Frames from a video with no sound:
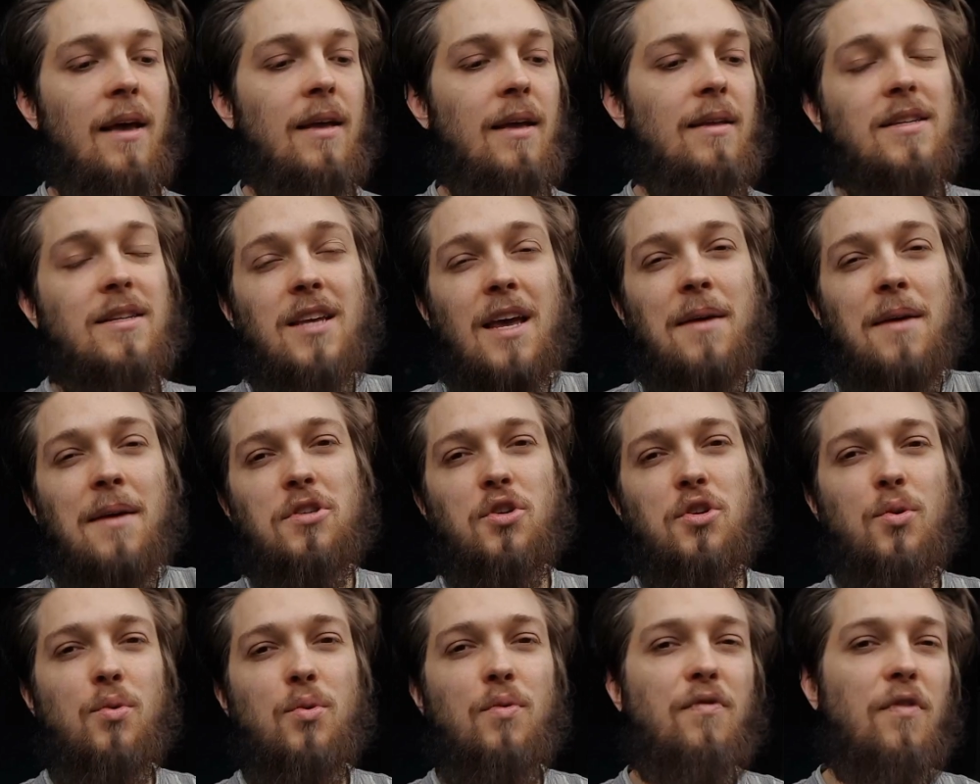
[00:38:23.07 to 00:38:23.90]
The same is
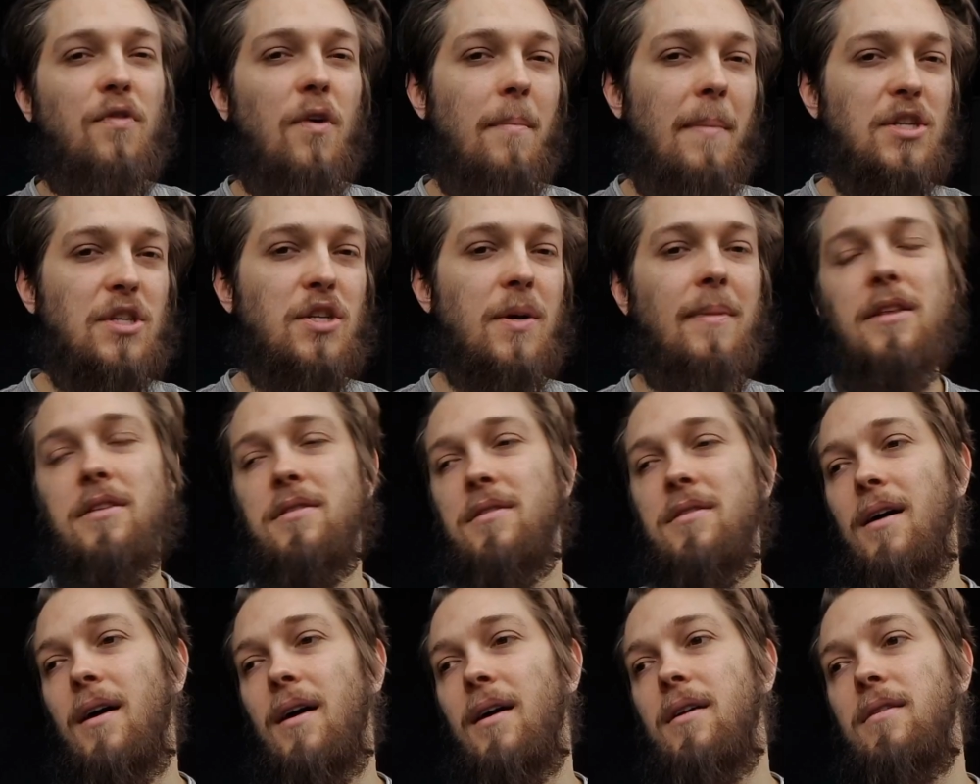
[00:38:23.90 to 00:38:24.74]
true for measurements.
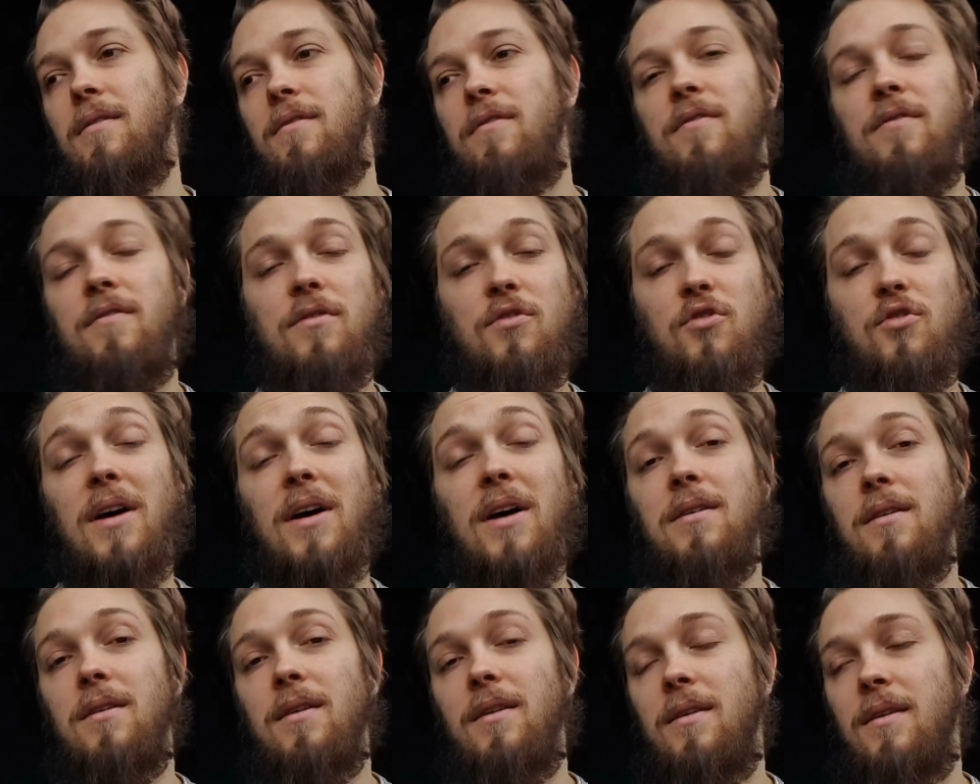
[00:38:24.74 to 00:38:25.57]
I
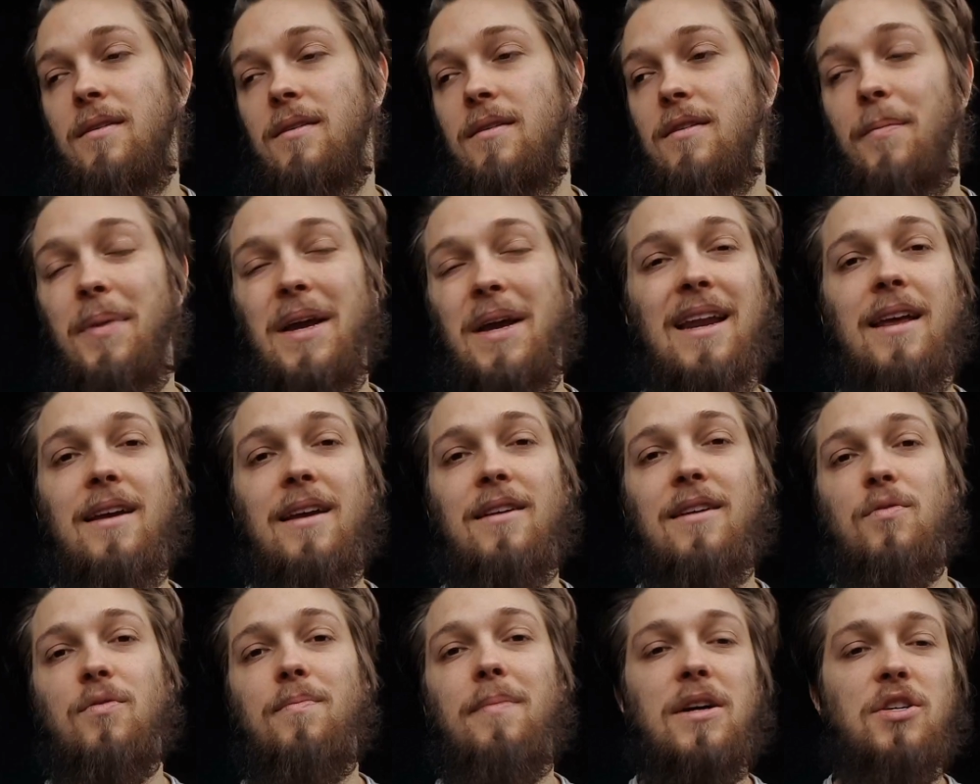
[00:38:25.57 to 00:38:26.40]
tried in the beginning
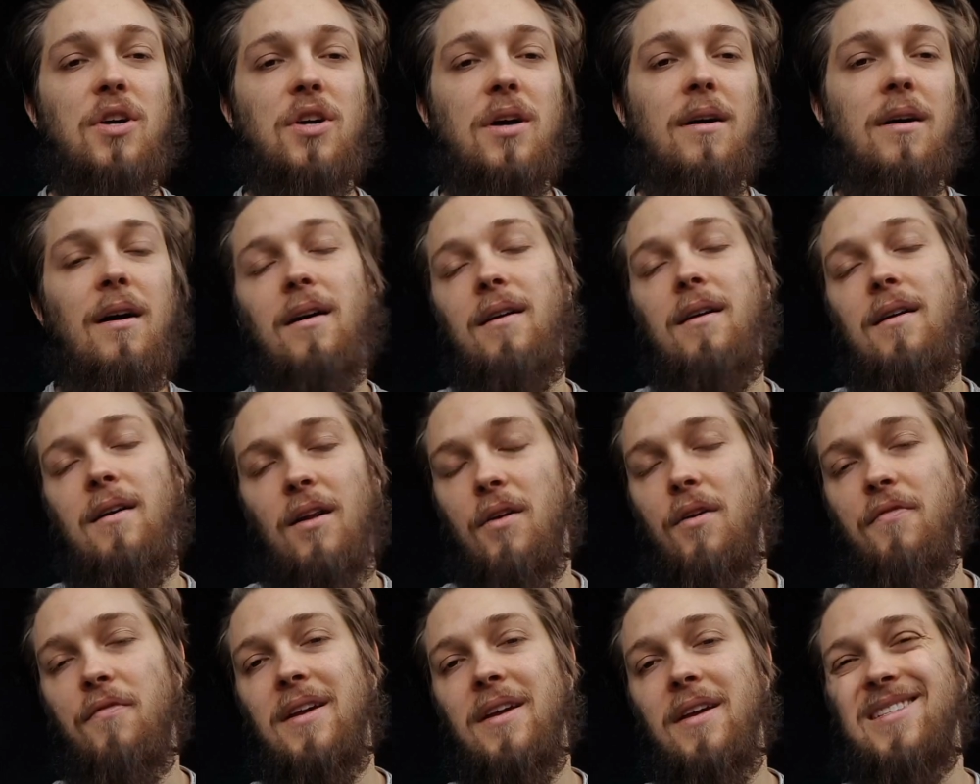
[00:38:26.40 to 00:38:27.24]
to measure a
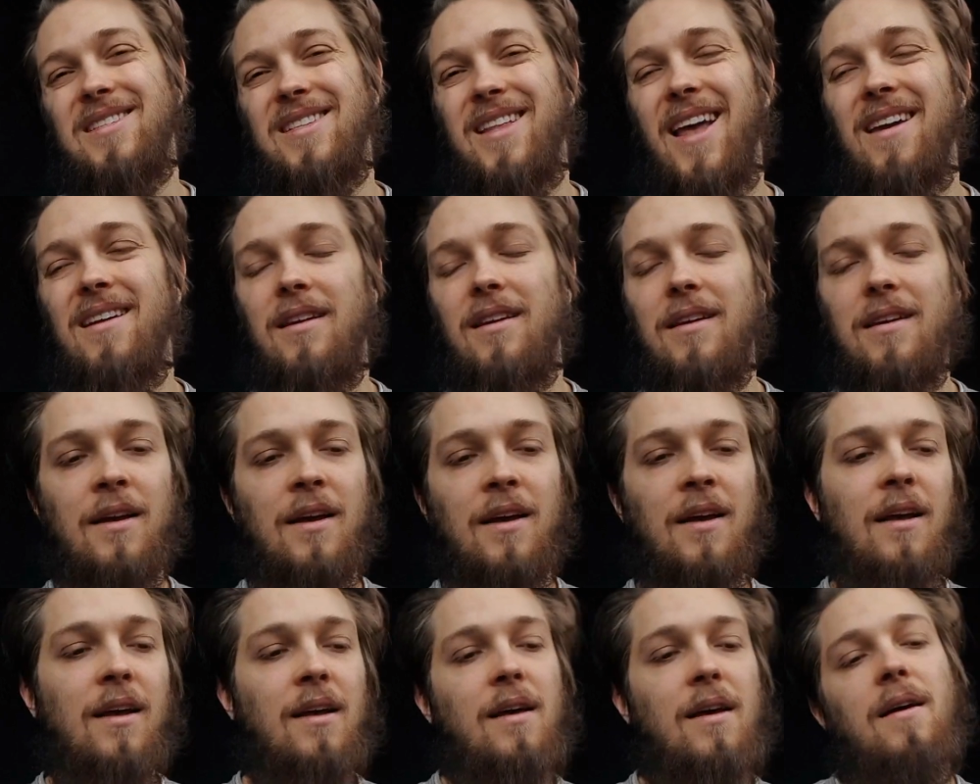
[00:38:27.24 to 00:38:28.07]
lot of things daily
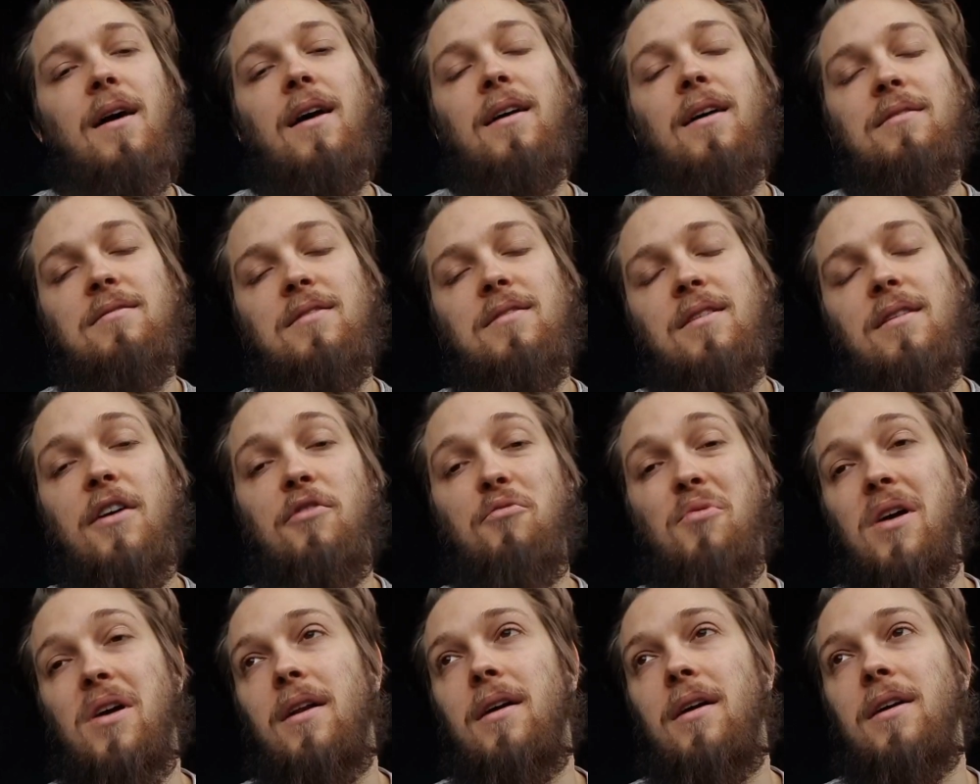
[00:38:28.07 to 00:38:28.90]
until I
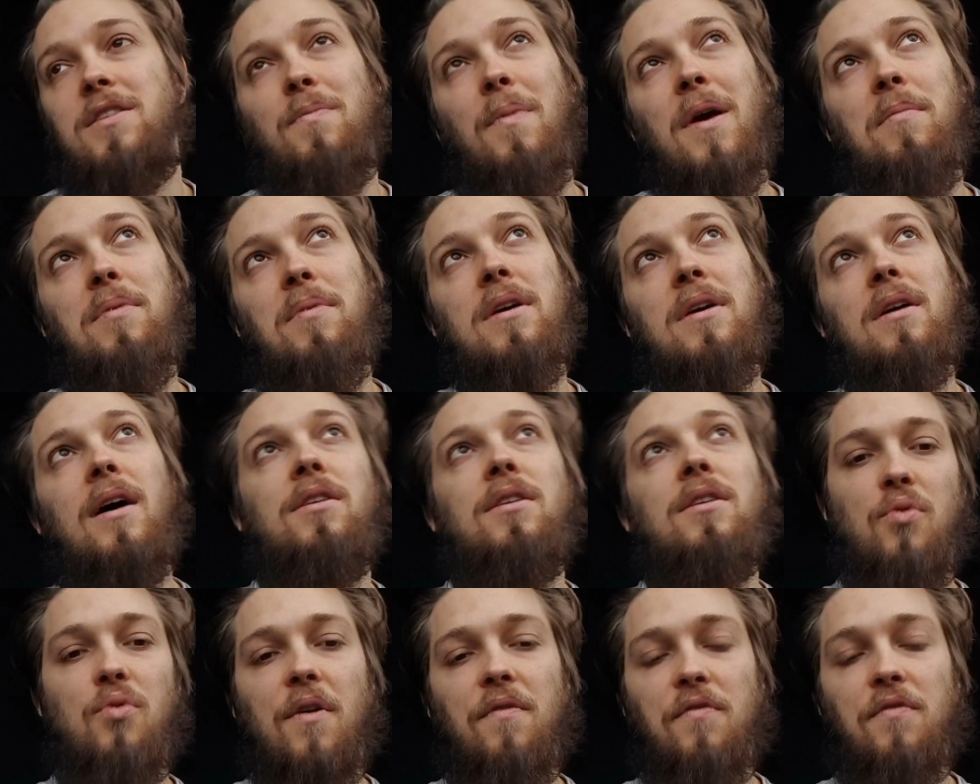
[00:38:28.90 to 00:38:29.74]
realized maybe I
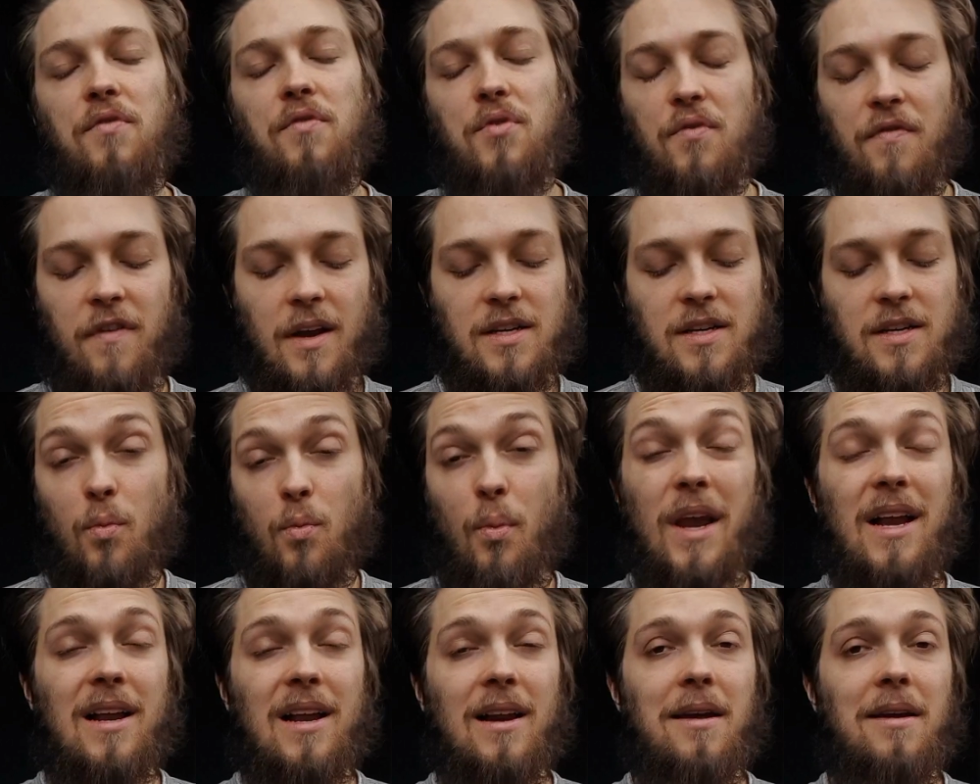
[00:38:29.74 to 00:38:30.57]
do a few things
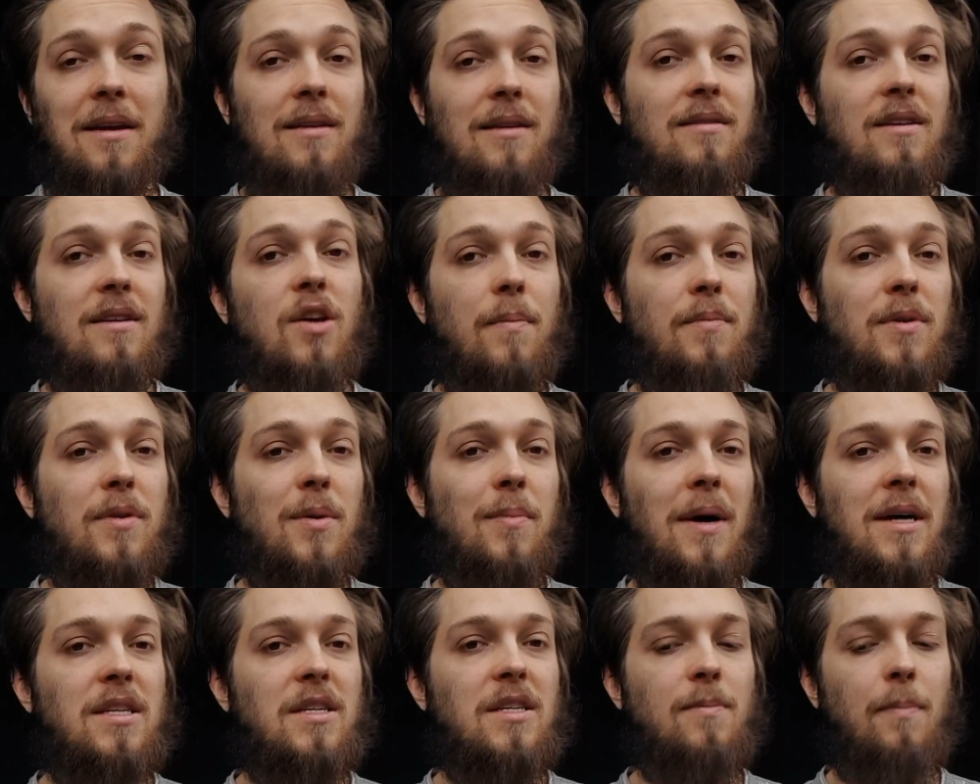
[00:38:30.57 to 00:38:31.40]
weekly, and this
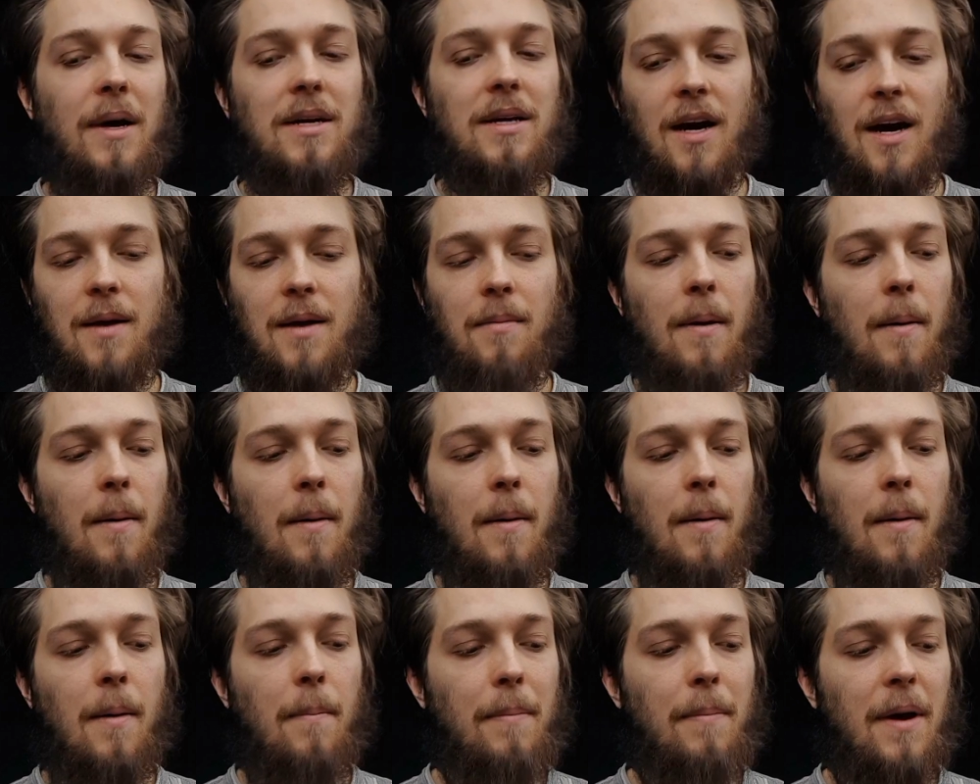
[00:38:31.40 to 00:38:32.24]
optimizes my time
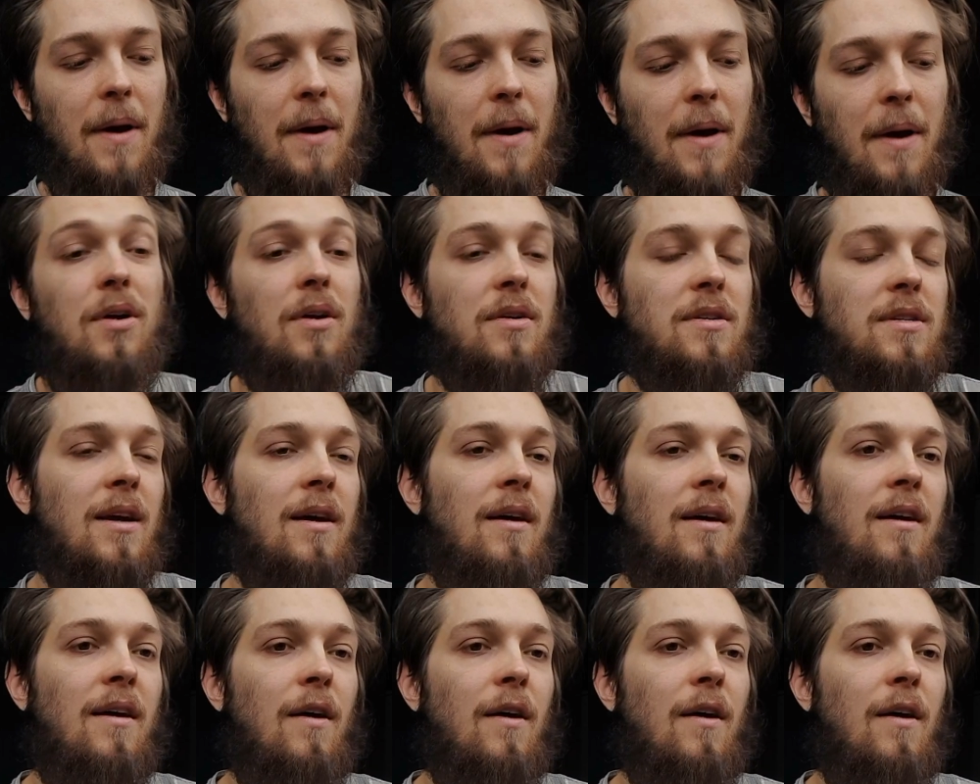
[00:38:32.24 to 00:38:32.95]
better. Because